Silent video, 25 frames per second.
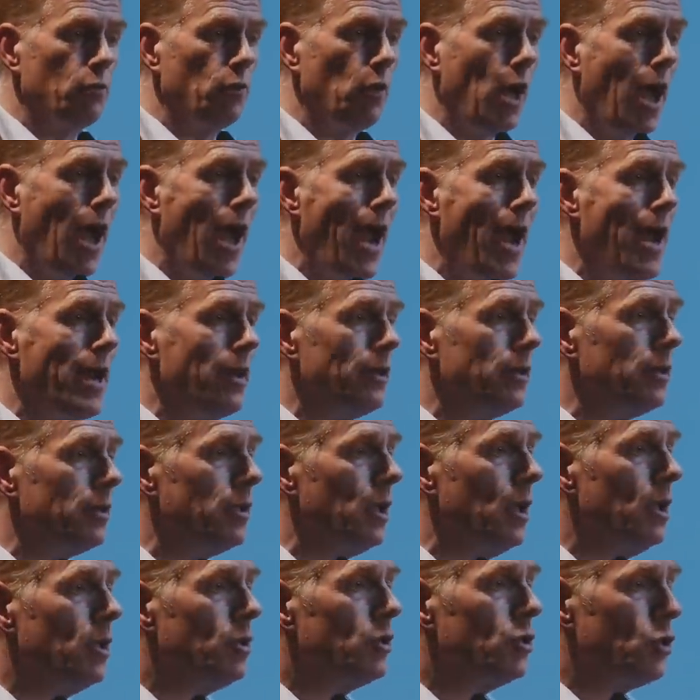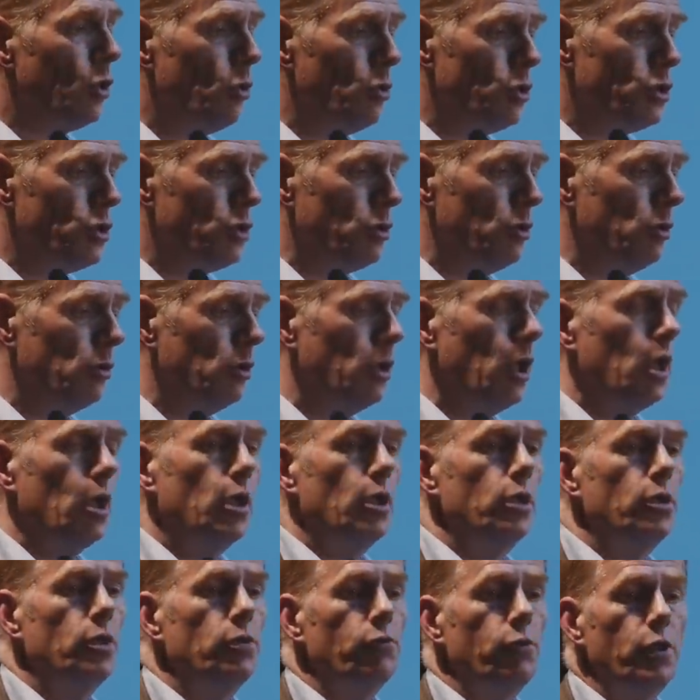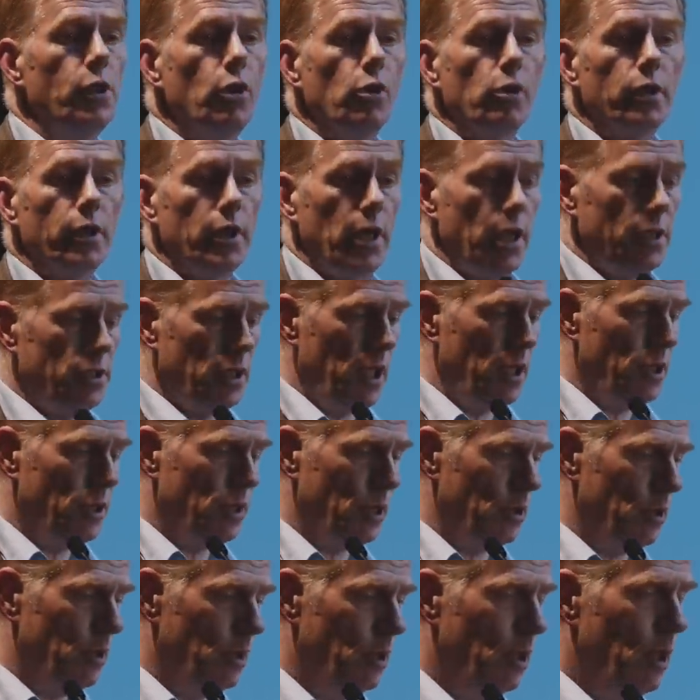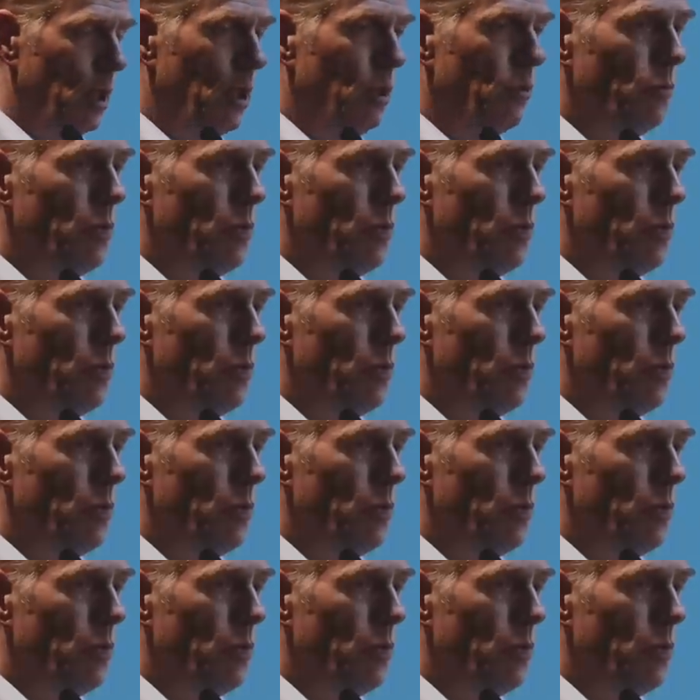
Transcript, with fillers: a grand social reorganization.